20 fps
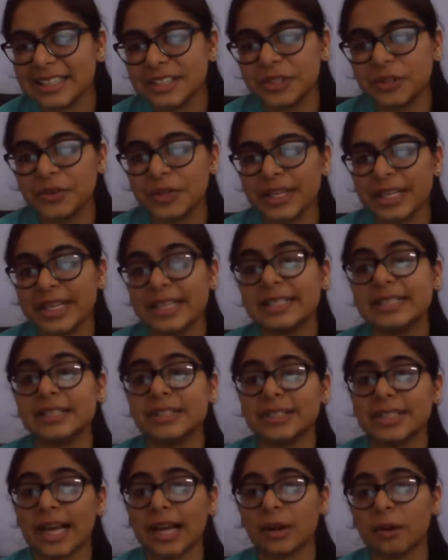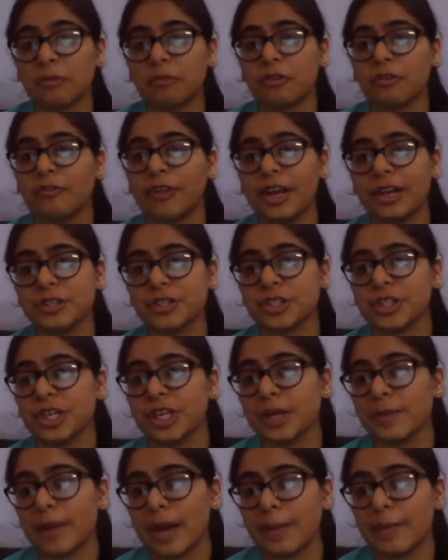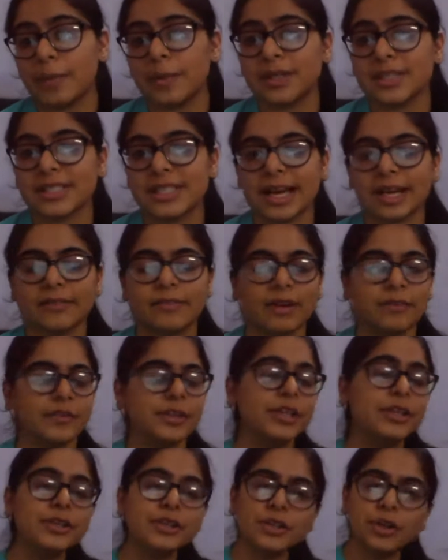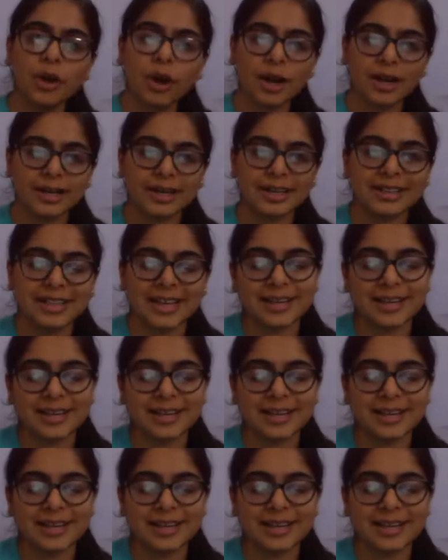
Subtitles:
Do we need DS Algo for fellowship? I'm a stack developer. You do not.